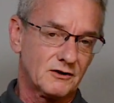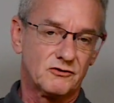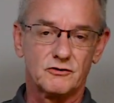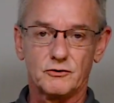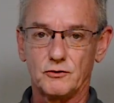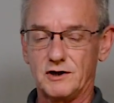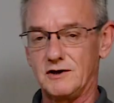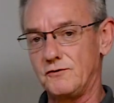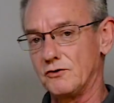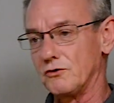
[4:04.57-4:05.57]
So
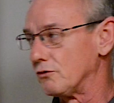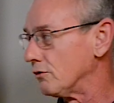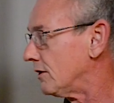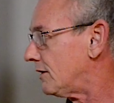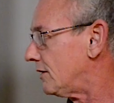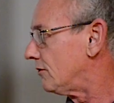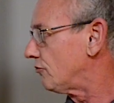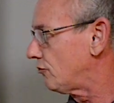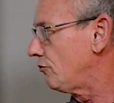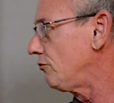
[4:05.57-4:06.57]
if you're
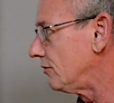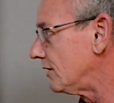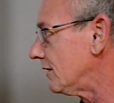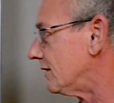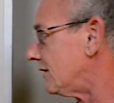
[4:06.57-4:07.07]
tuning